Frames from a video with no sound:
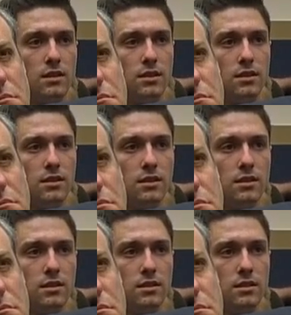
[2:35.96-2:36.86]

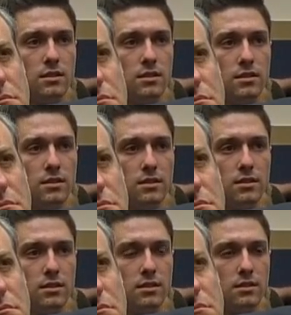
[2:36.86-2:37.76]

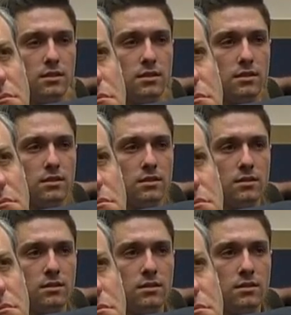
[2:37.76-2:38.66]

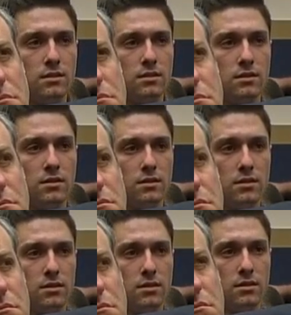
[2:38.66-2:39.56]

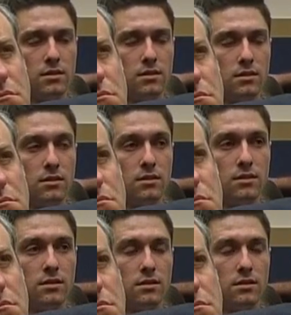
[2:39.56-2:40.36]
(not speaking)